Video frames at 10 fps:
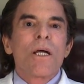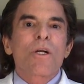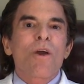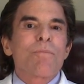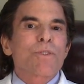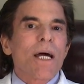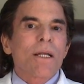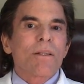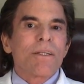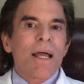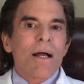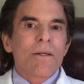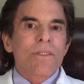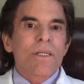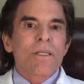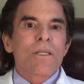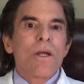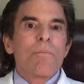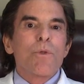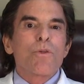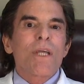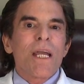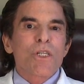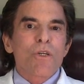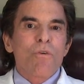Krebs cycle analysis, mutation